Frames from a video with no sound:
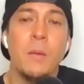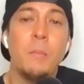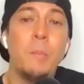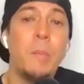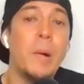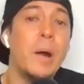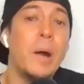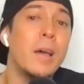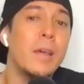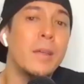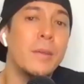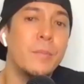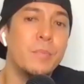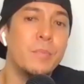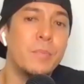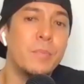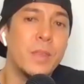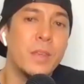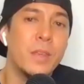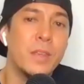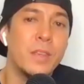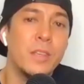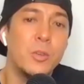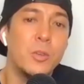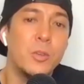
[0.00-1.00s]
But
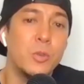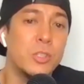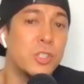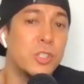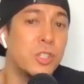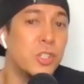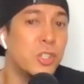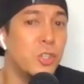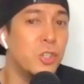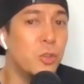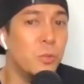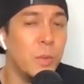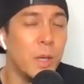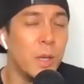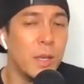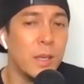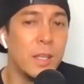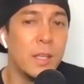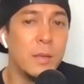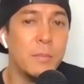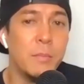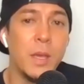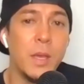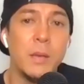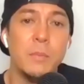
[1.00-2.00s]
he was human.
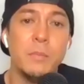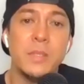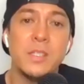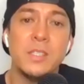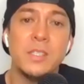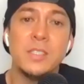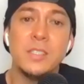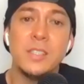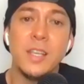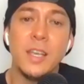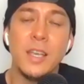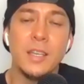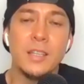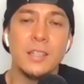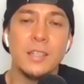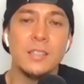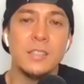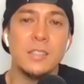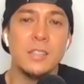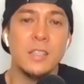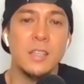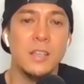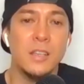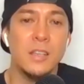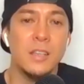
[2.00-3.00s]
He made
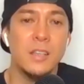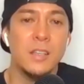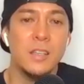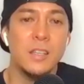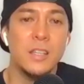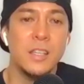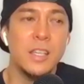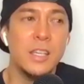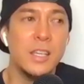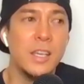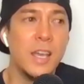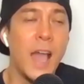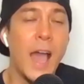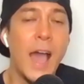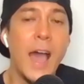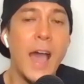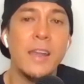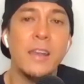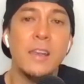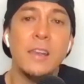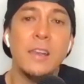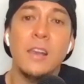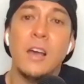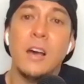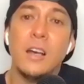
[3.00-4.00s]
mistakes. He
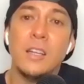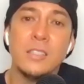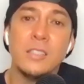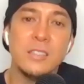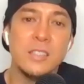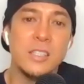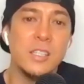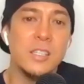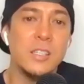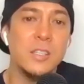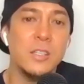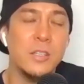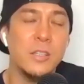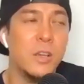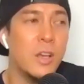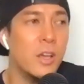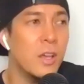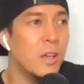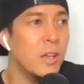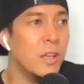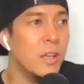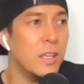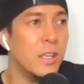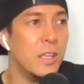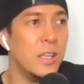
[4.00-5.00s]
had lust. He
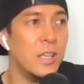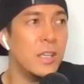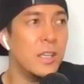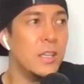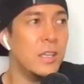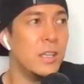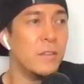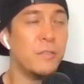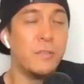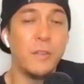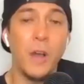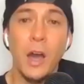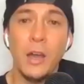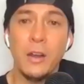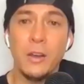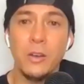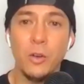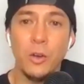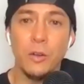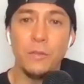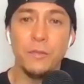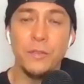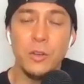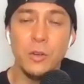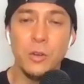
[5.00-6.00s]
if I don't
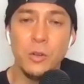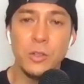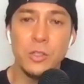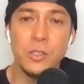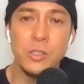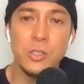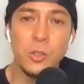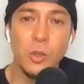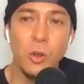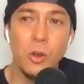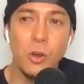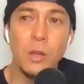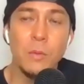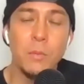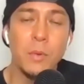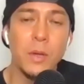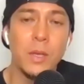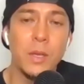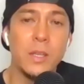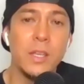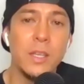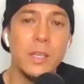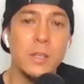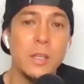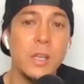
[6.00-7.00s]
know if you know the story, but
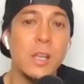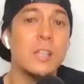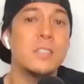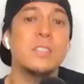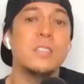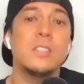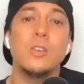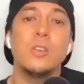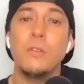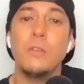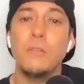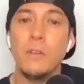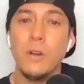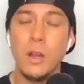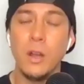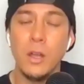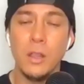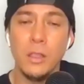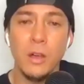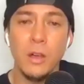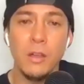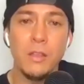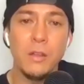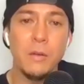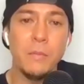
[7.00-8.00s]
he lusted over
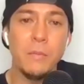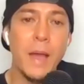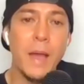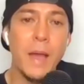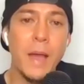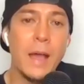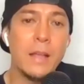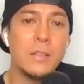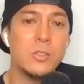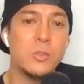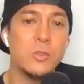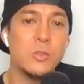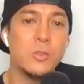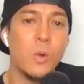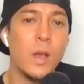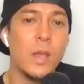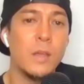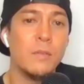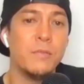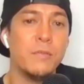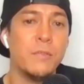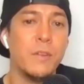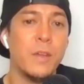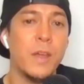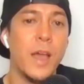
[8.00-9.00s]
another man's
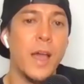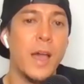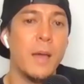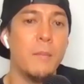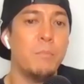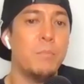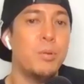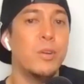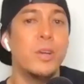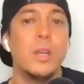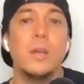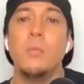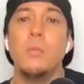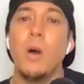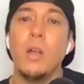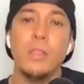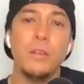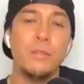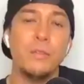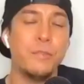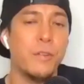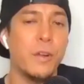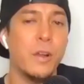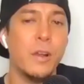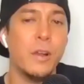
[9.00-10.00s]
wife and put him on
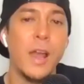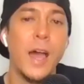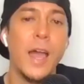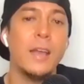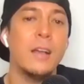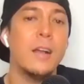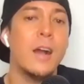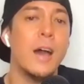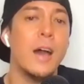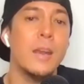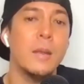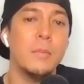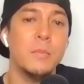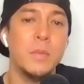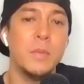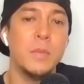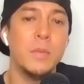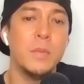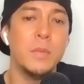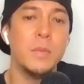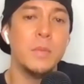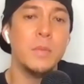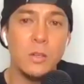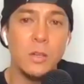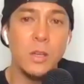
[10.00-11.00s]
the front line, got him
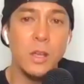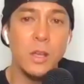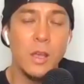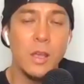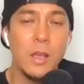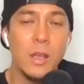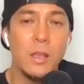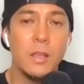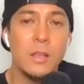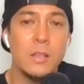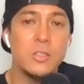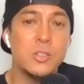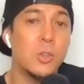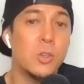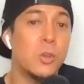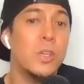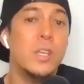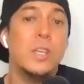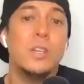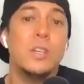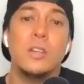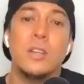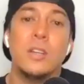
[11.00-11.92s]
killed so he